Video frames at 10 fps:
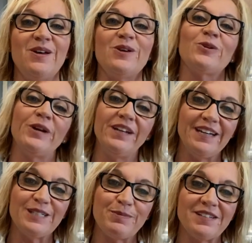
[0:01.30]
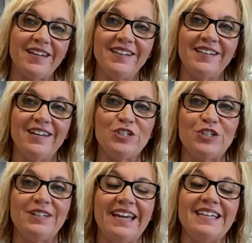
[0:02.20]
Greetings, Mustang
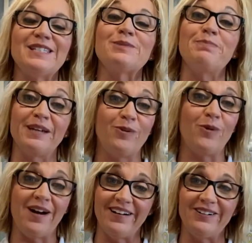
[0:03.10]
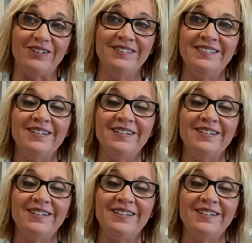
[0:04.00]
Nation. It's been a while.